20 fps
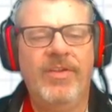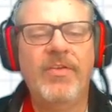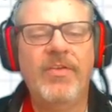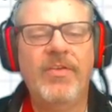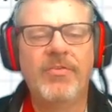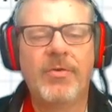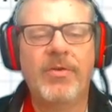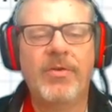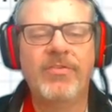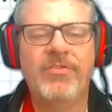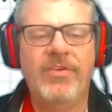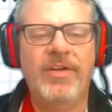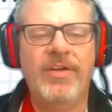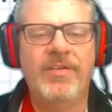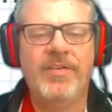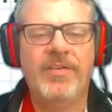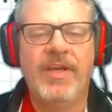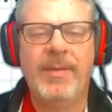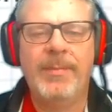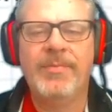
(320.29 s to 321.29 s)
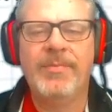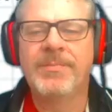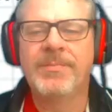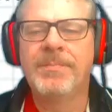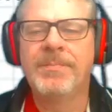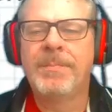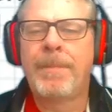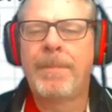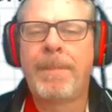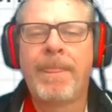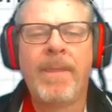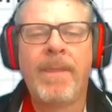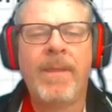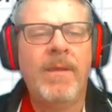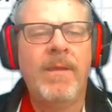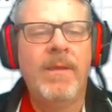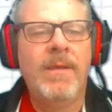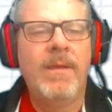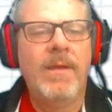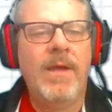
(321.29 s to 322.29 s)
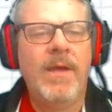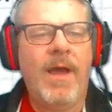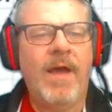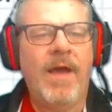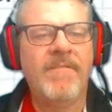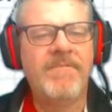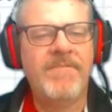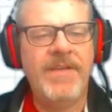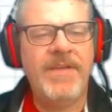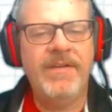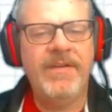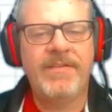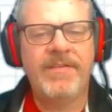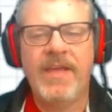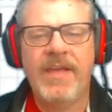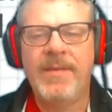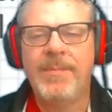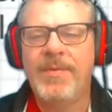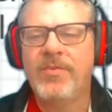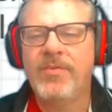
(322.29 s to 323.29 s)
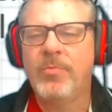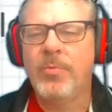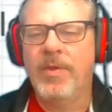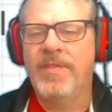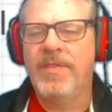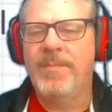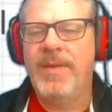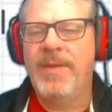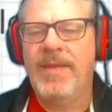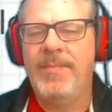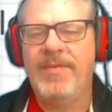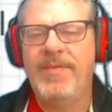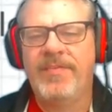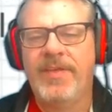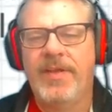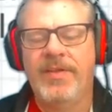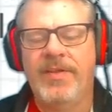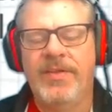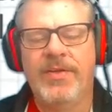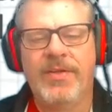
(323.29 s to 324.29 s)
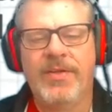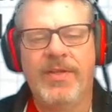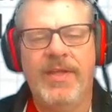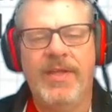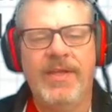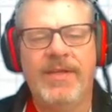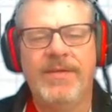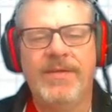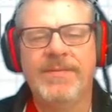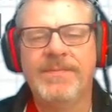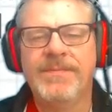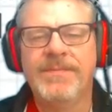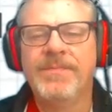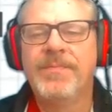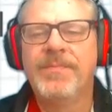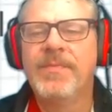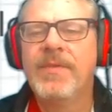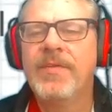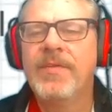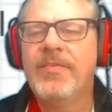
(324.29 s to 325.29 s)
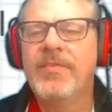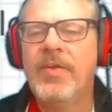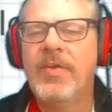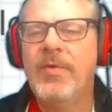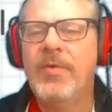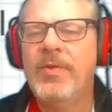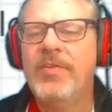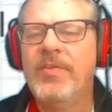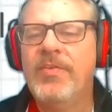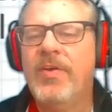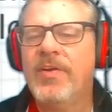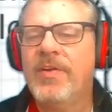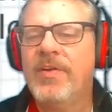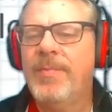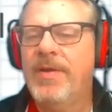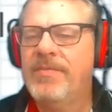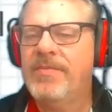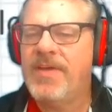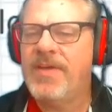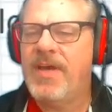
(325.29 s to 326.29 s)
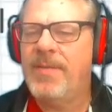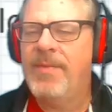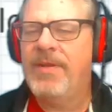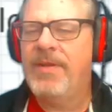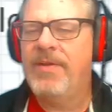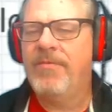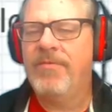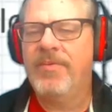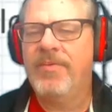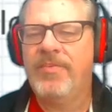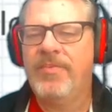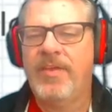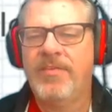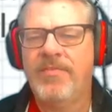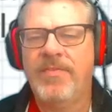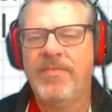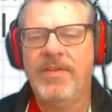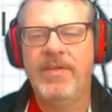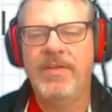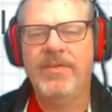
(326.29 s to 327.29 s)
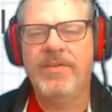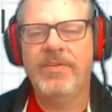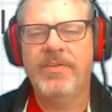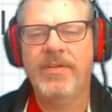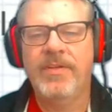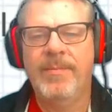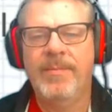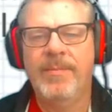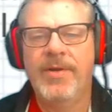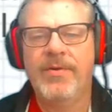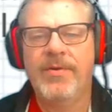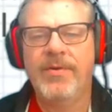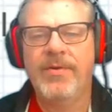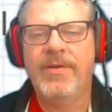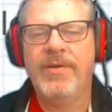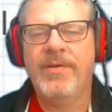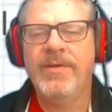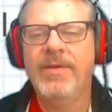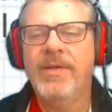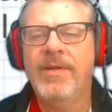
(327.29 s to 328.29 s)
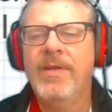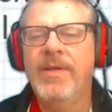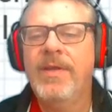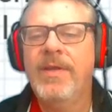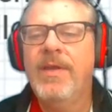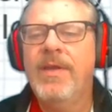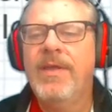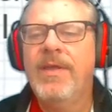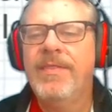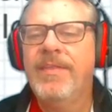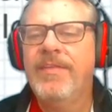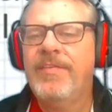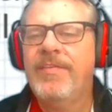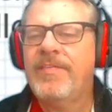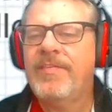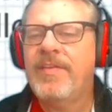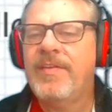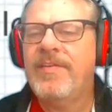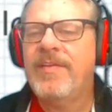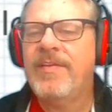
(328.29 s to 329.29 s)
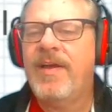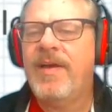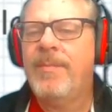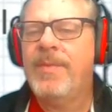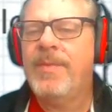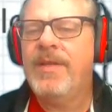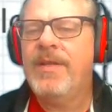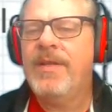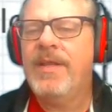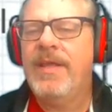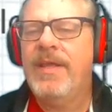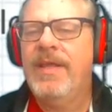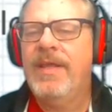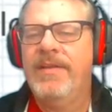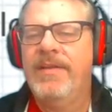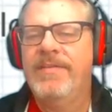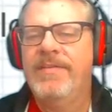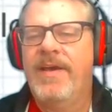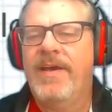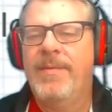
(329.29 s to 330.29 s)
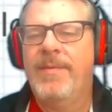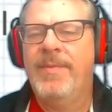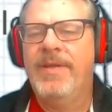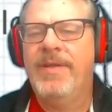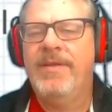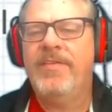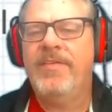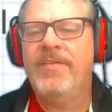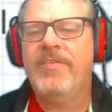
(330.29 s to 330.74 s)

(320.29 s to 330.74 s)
Those are all genotypes. A phenotype is what the baby's going to look like. So we talked about dominant and recessive alleles a little bit earlier. This has a dominant and a dominant.